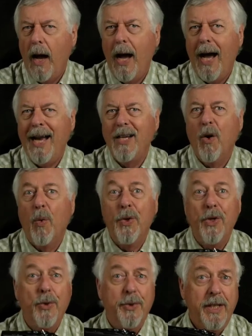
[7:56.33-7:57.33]
I don't
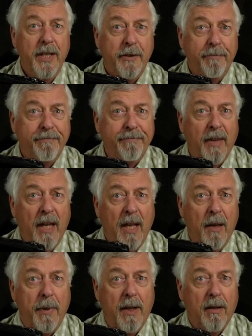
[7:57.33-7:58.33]
use it
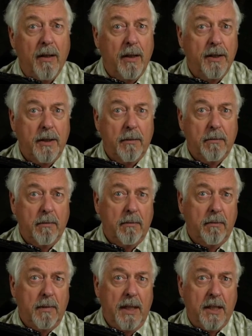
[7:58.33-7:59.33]
because
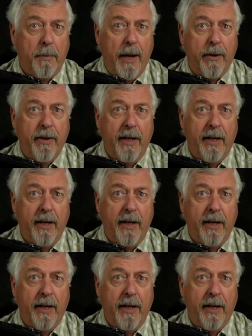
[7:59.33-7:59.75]
it's a battery